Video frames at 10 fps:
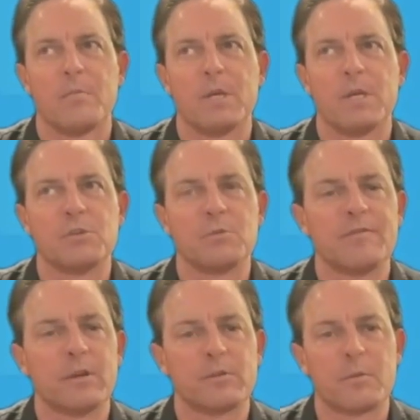but as we
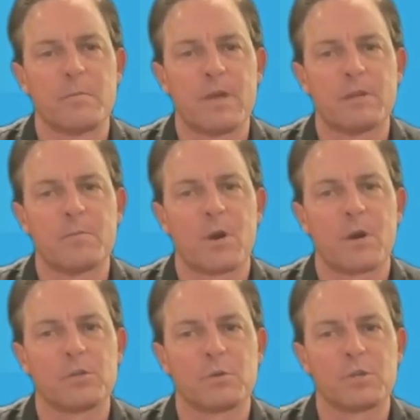felt the, that the
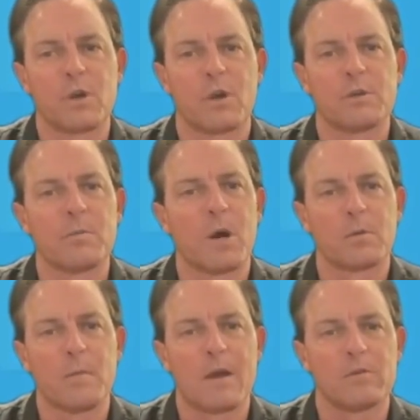markets were starting to
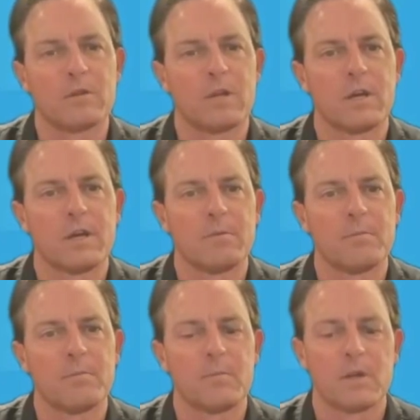bottom out,
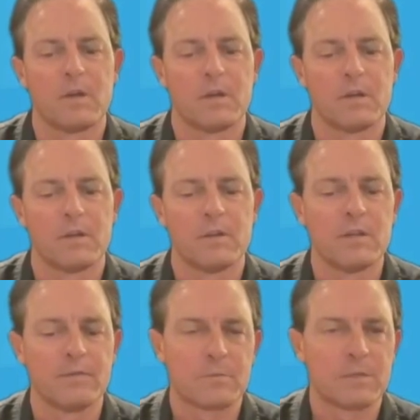um, uh, the
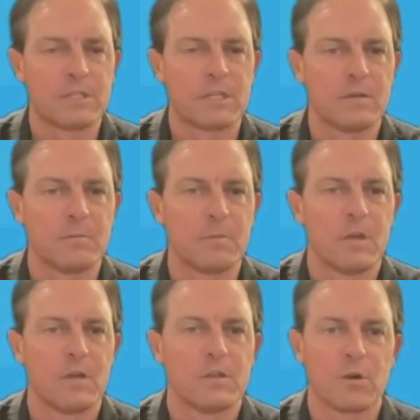investments team
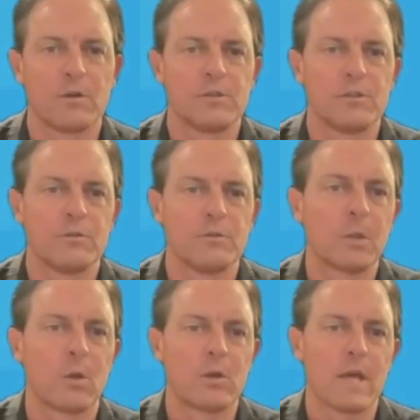started to
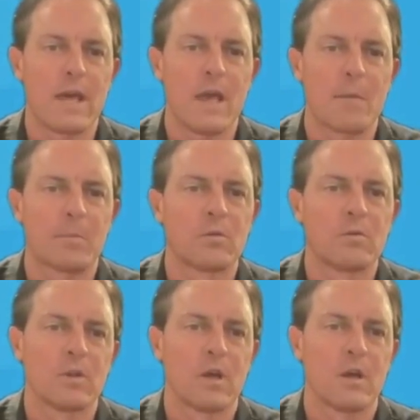deploy that
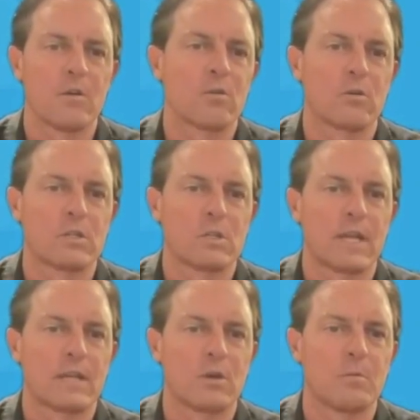capital uh, across the
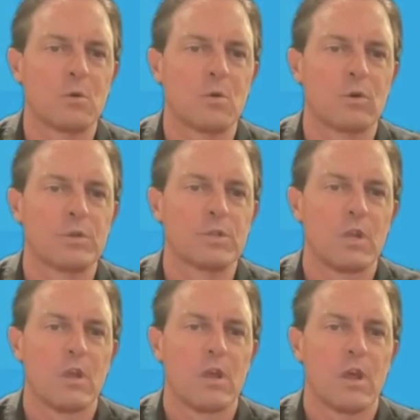last couple quarters,
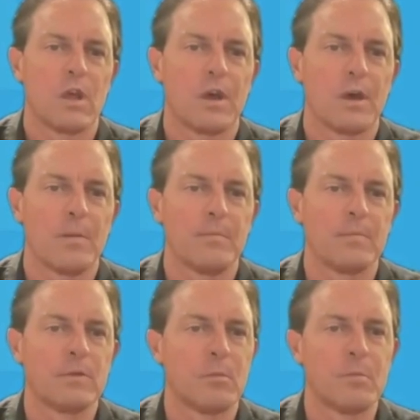um,
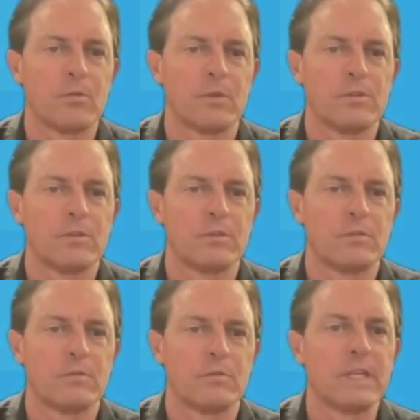you know, both
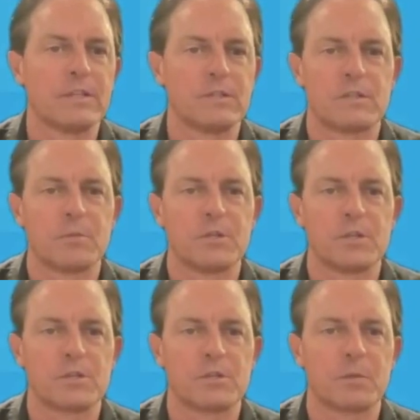into existing
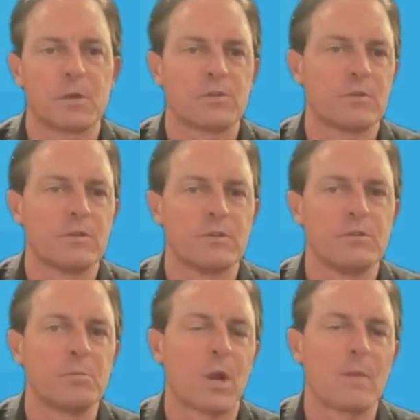positions, but also into
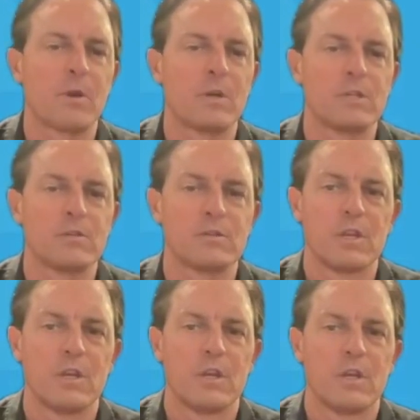new primary deals.
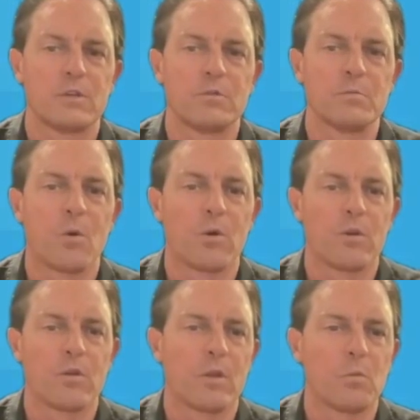So it's
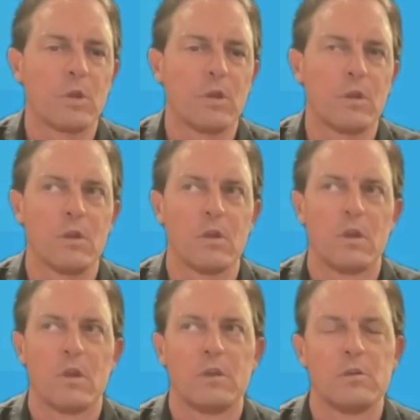important that we,
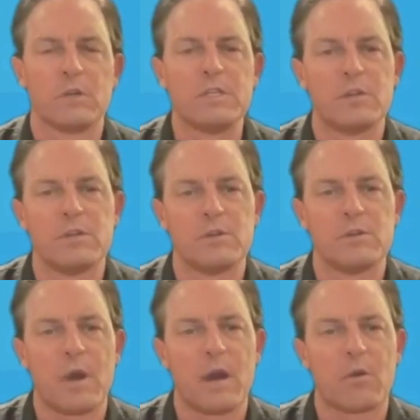you know,
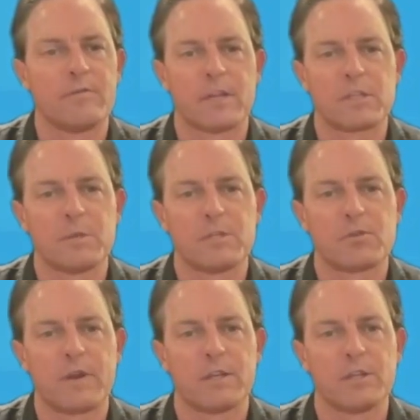continue our investment
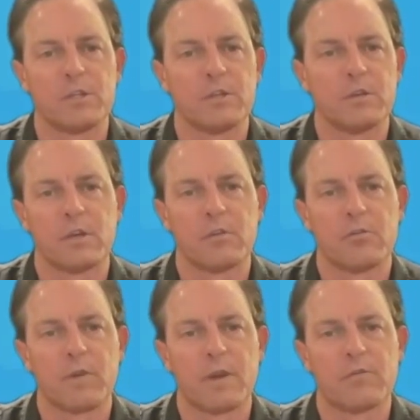strategy uh,
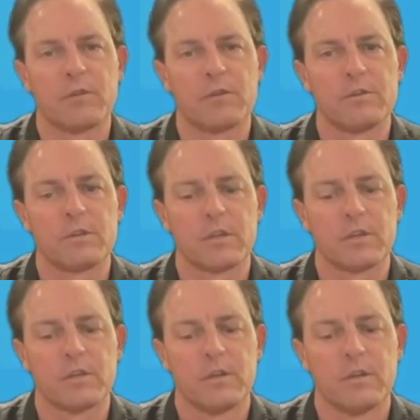throughout these,
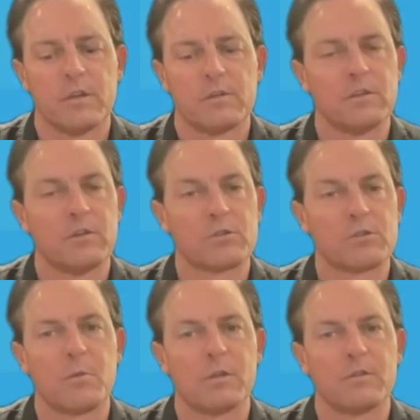uh, you know,
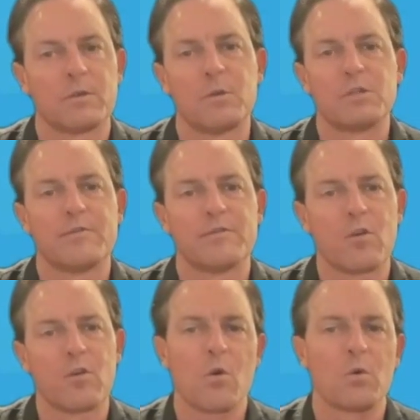somewhat somewhat
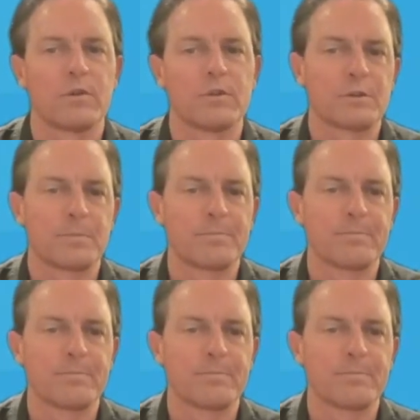difficult quarters.